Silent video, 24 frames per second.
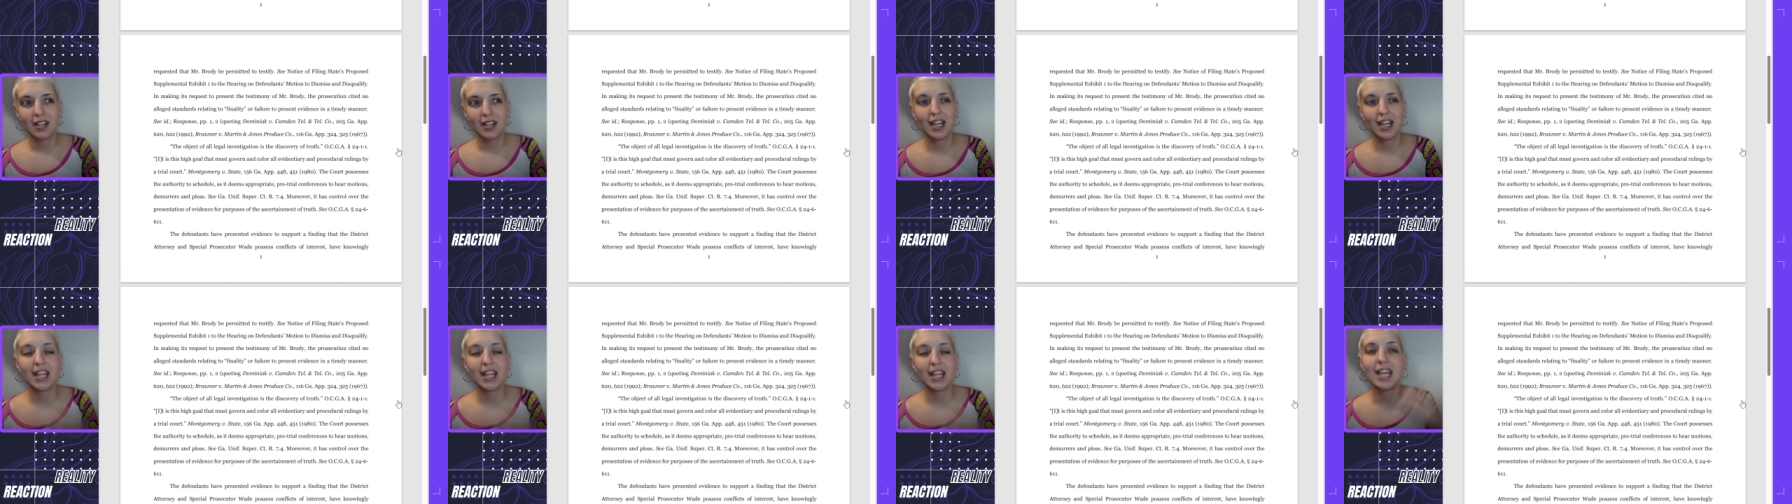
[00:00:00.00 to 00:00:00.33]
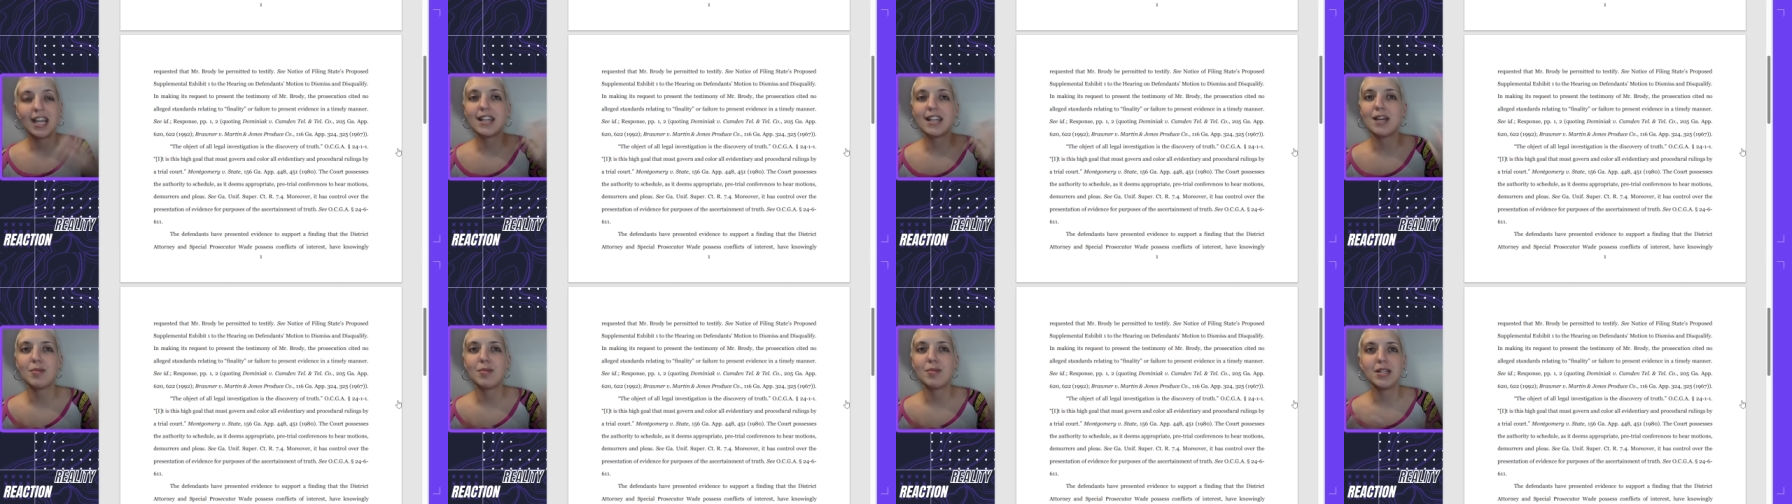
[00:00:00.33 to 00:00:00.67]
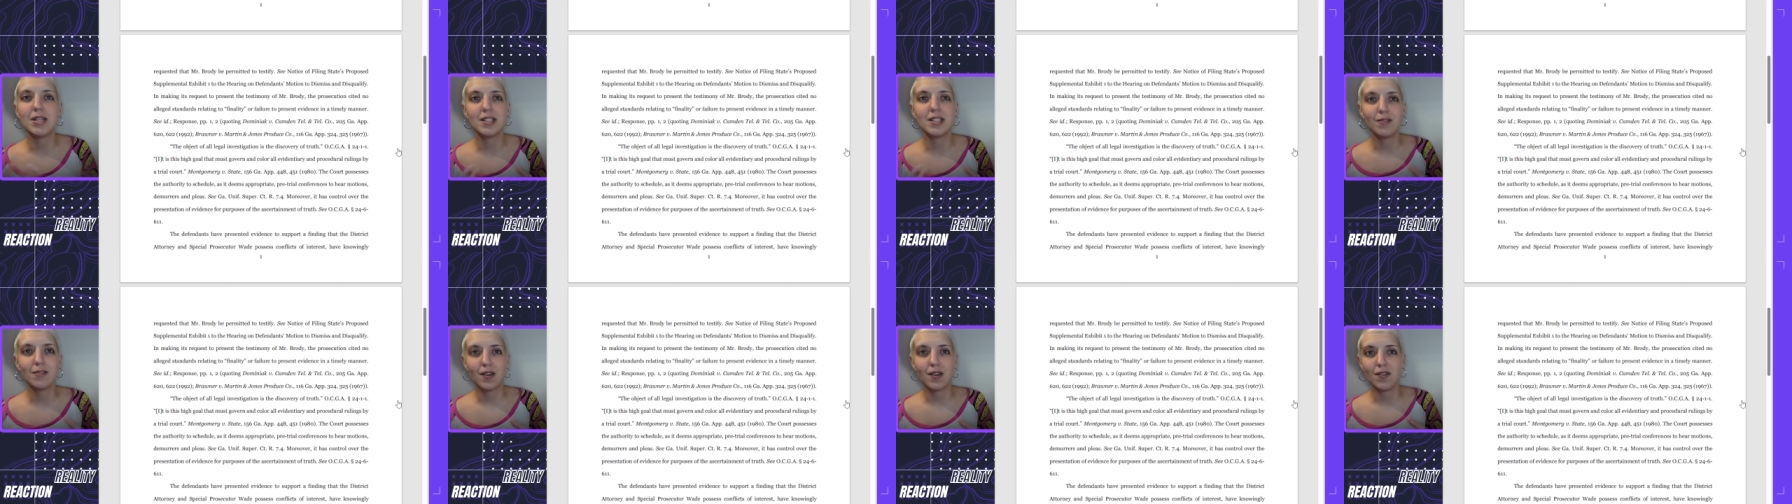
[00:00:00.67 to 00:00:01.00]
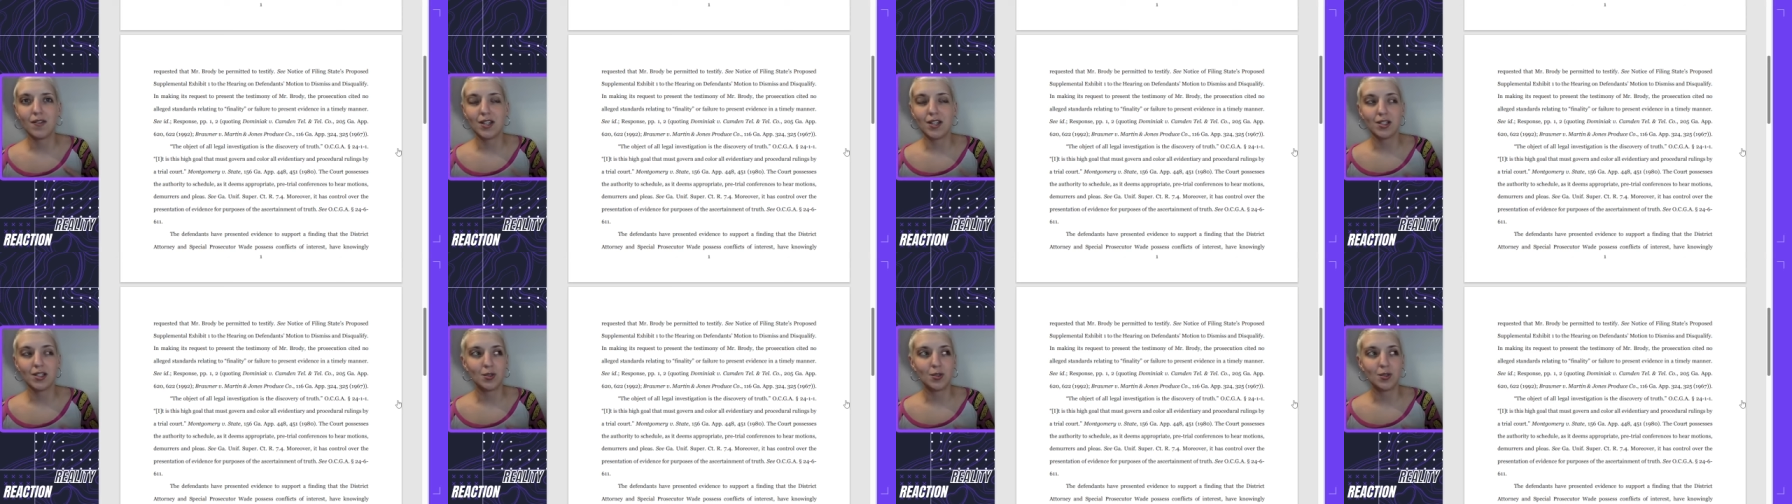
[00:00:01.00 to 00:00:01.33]
And again, that piece of
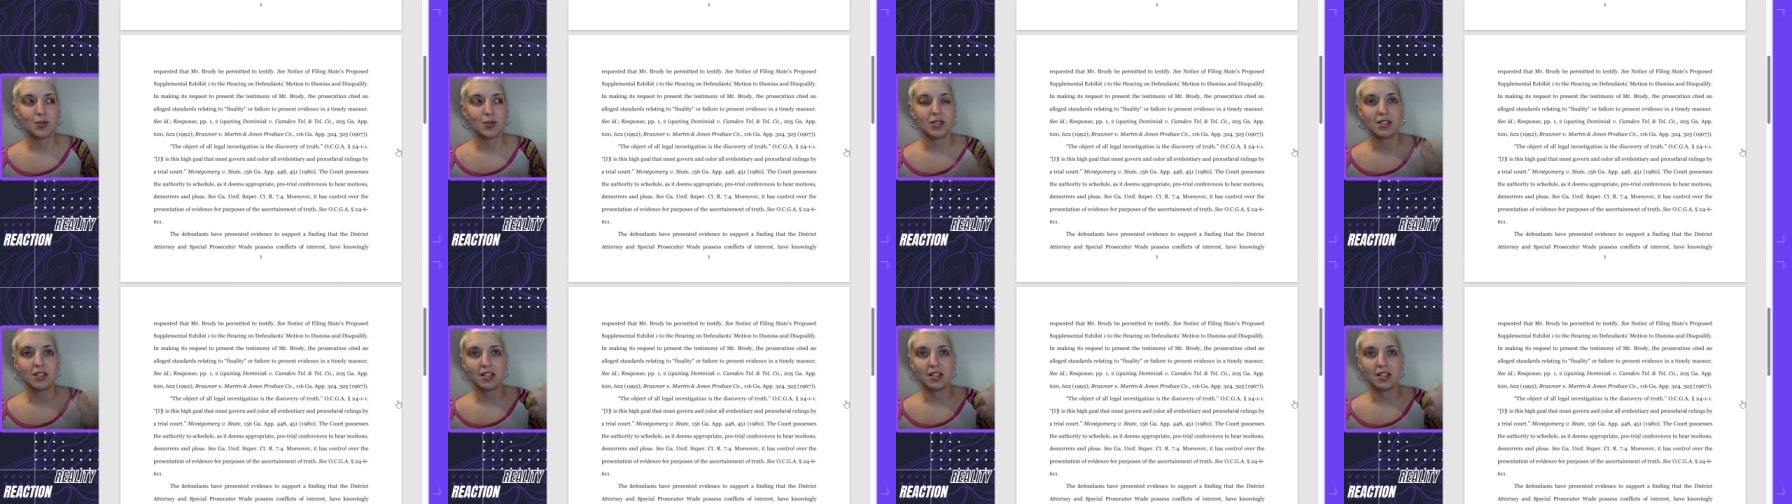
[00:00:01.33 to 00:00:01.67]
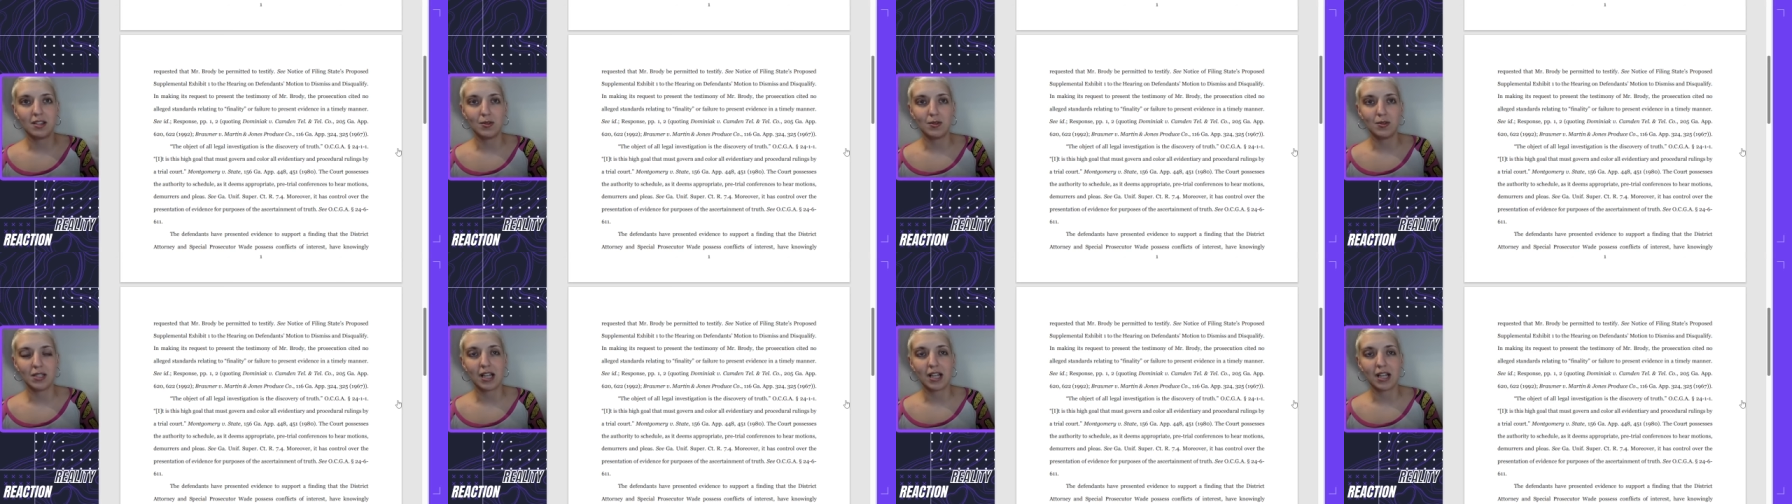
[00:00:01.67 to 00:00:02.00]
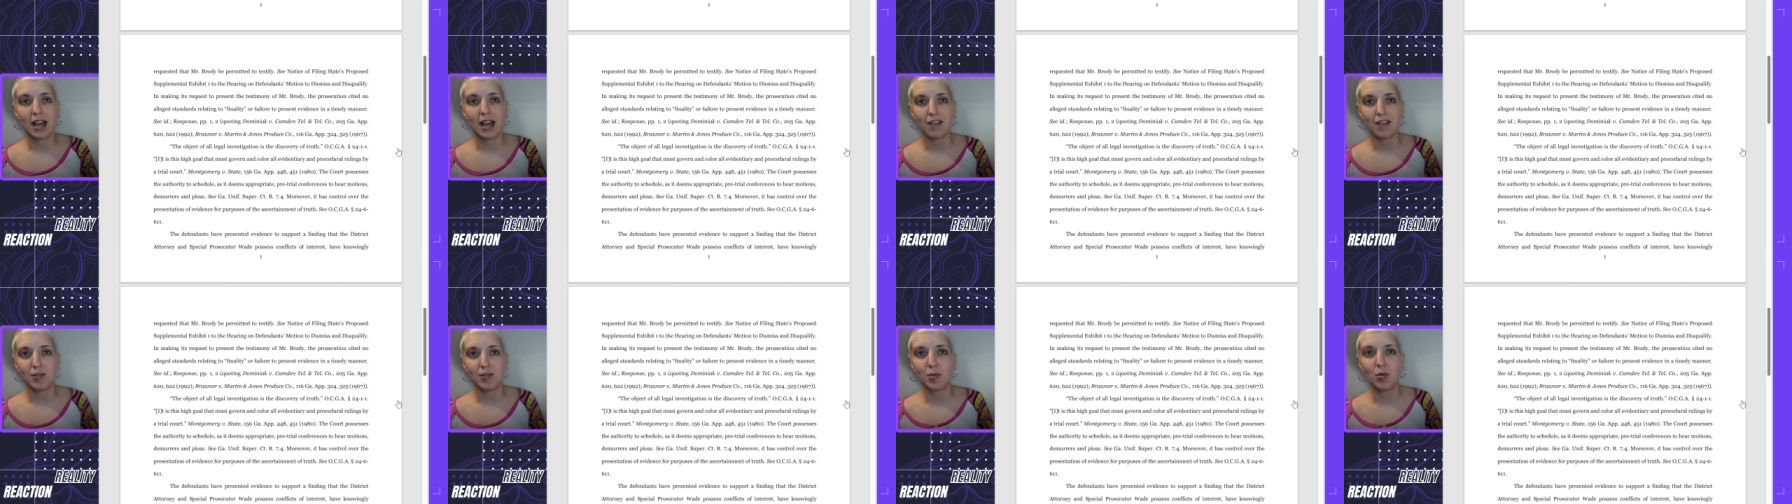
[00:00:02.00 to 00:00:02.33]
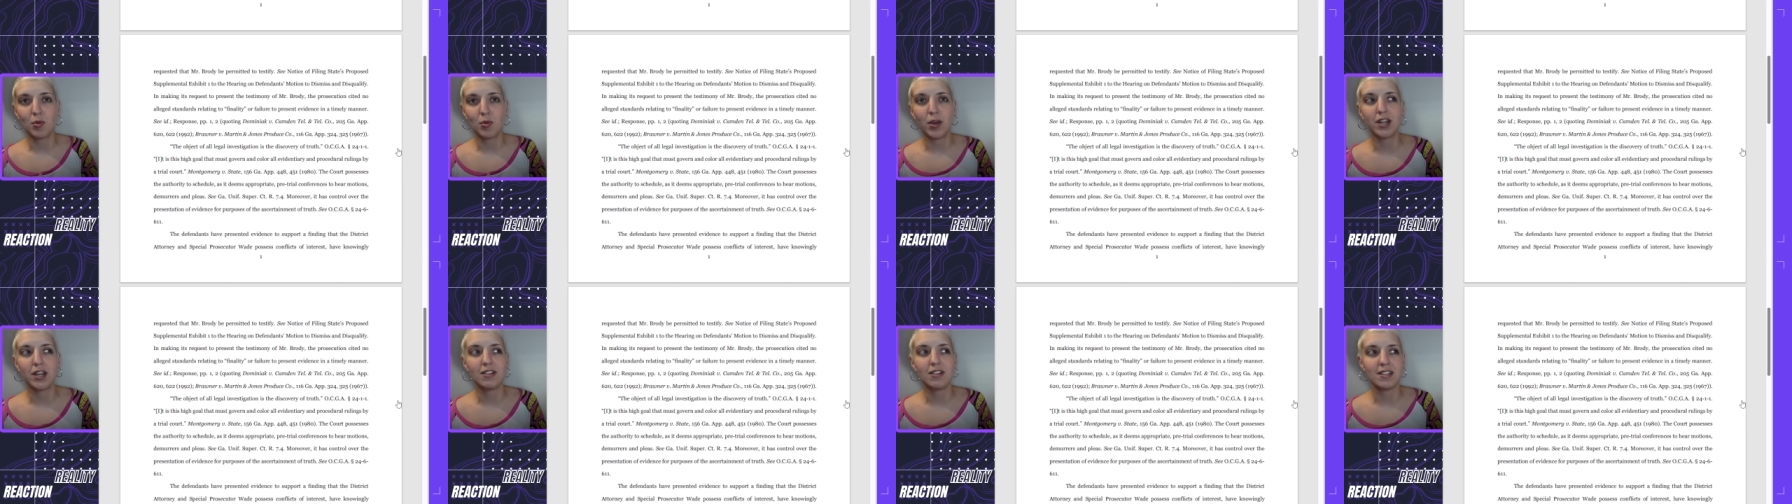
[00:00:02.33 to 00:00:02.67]
evidence was, it was a guy from
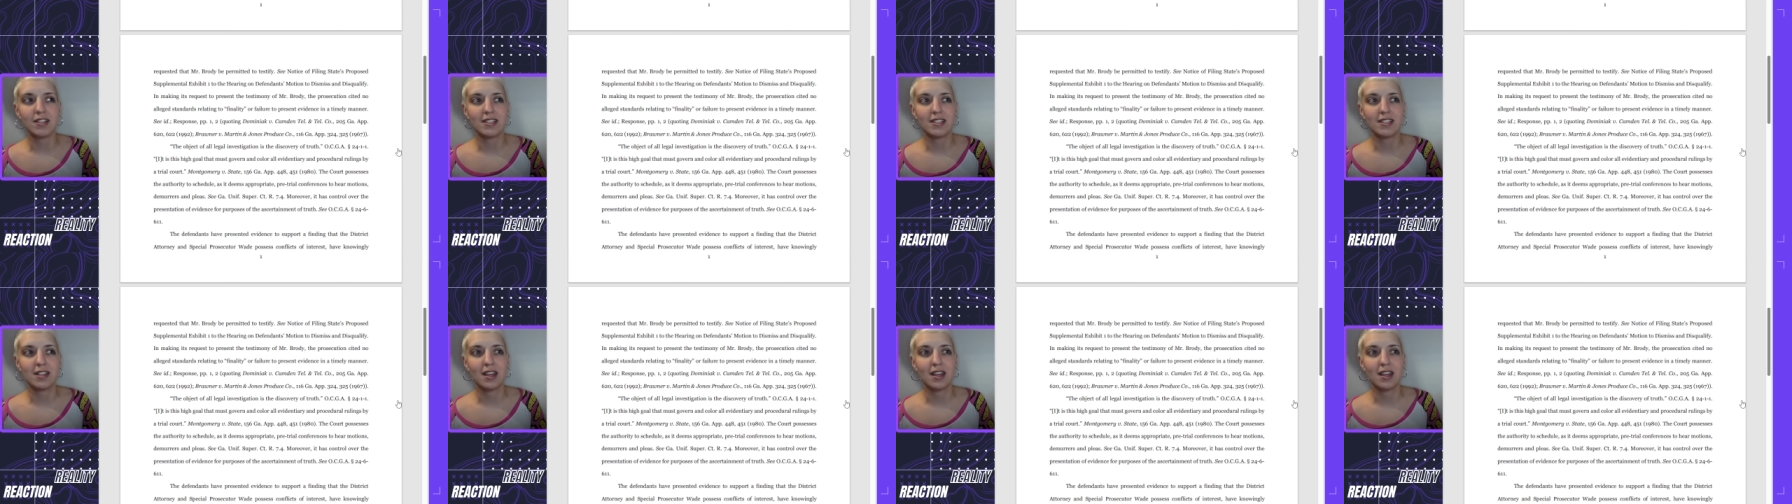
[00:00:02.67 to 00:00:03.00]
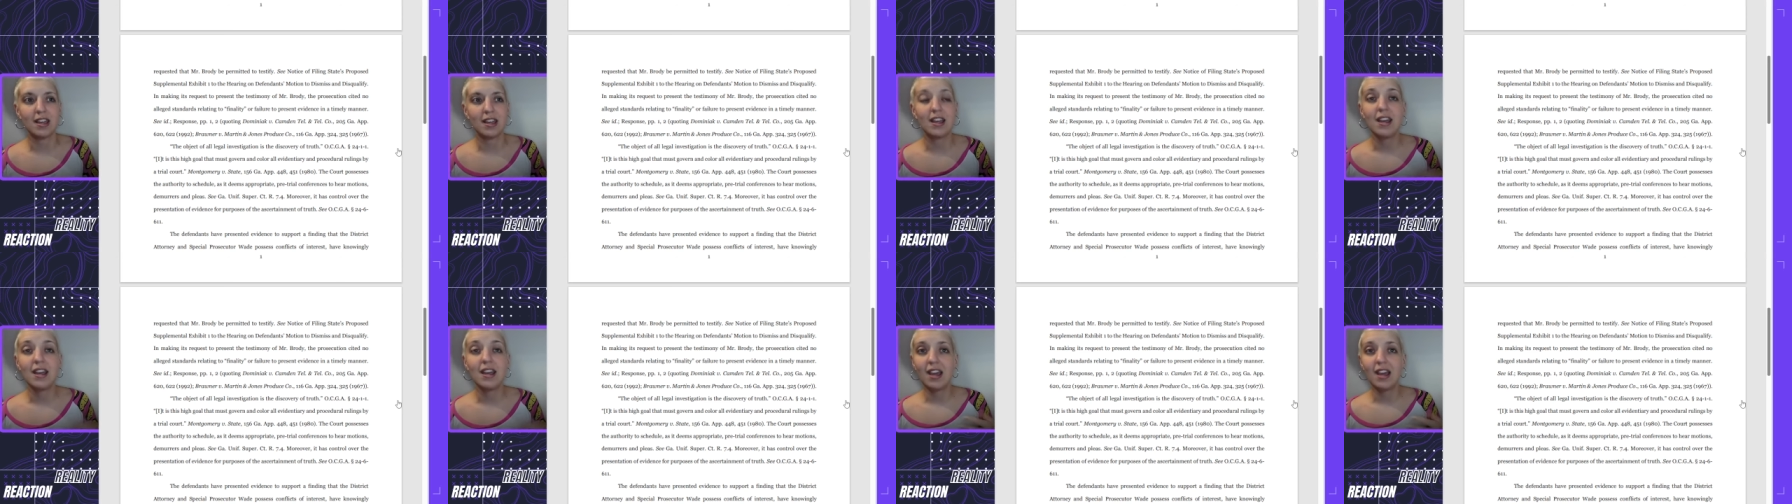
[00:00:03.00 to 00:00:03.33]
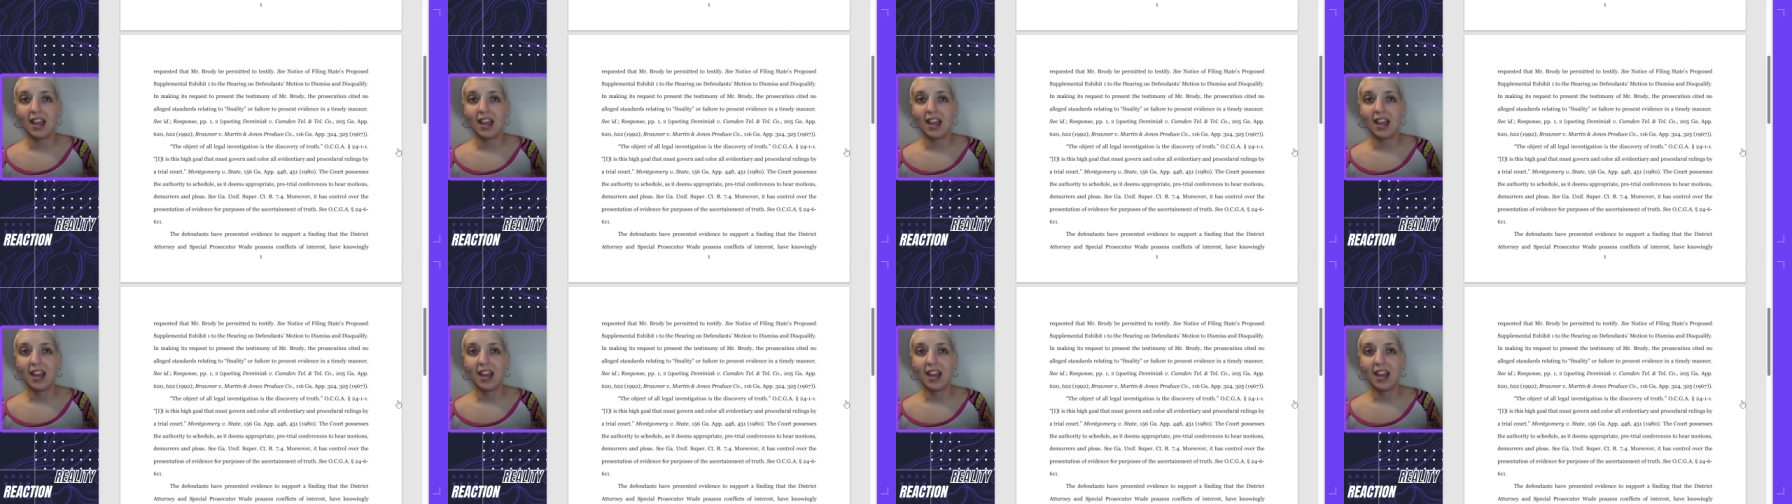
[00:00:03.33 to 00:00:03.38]
a winery saying,